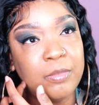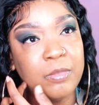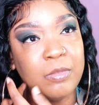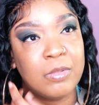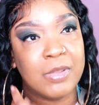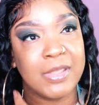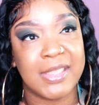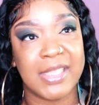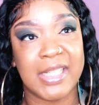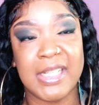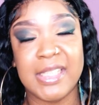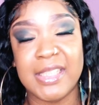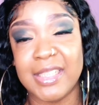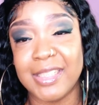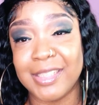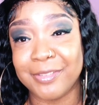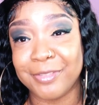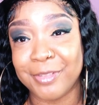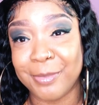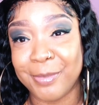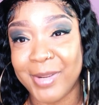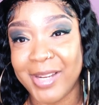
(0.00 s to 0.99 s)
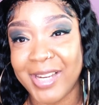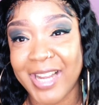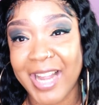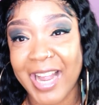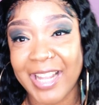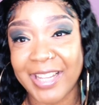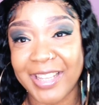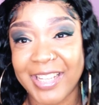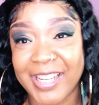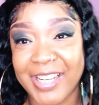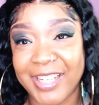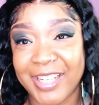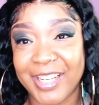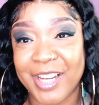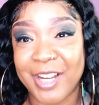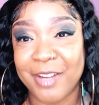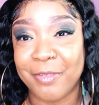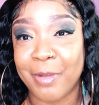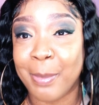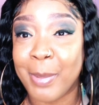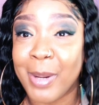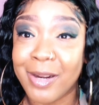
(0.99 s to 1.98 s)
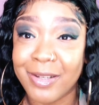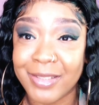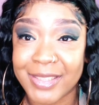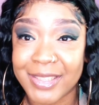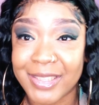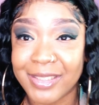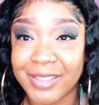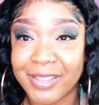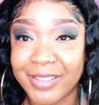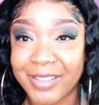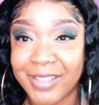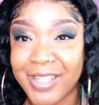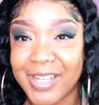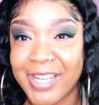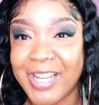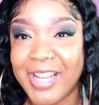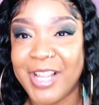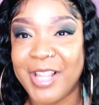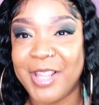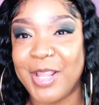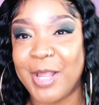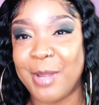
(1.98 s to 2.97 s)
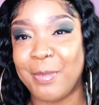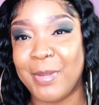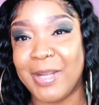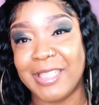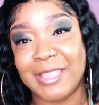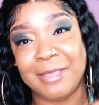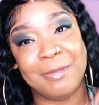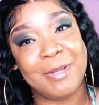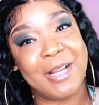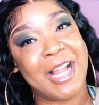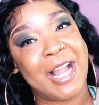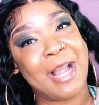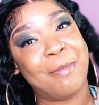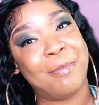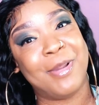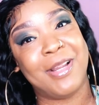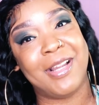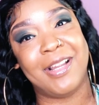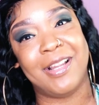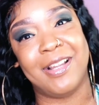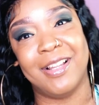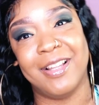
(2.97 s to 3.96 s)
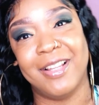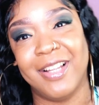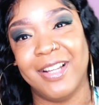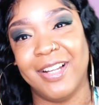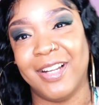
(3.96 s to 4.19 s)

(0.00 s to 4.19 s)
what's easiest for me, I think of a person that makes me happy.